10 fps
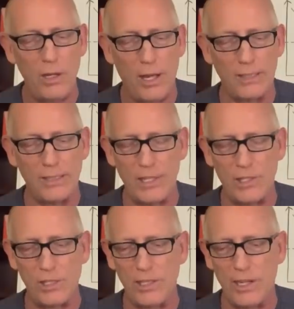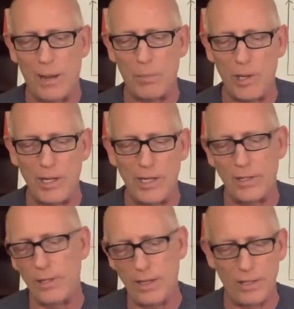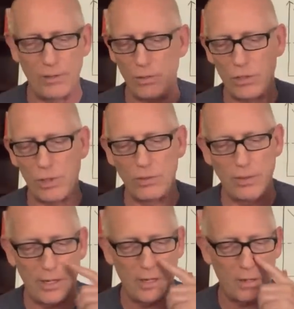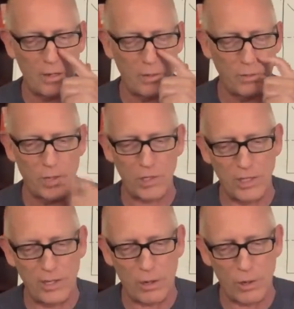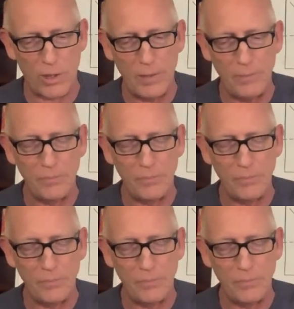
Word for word: allegedly operating in, so, in Russian territory.